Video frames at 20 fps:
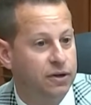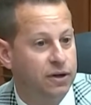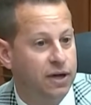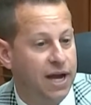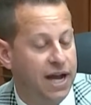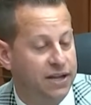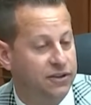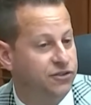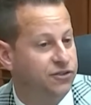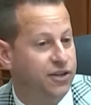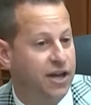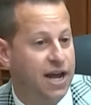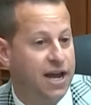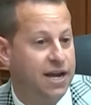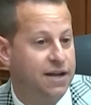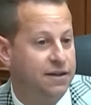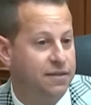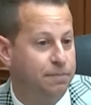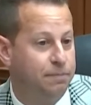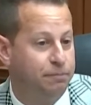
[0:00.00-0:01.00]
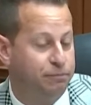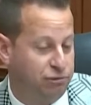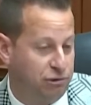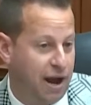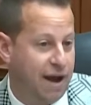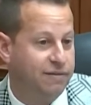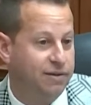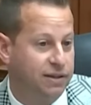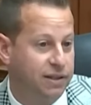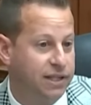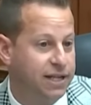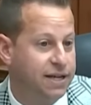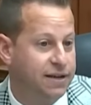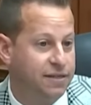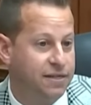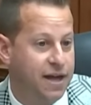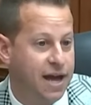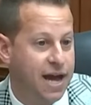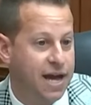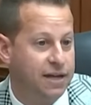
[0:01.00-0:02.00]
and say privately
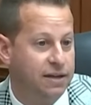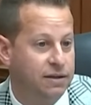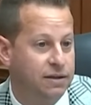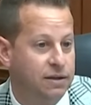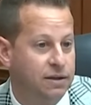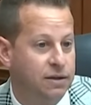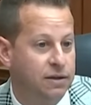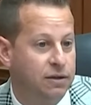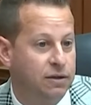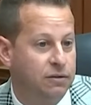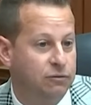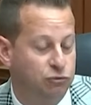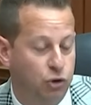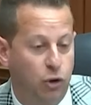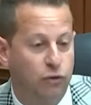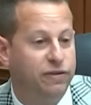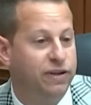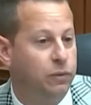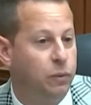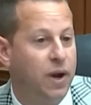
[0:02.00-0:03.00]
that Roe v.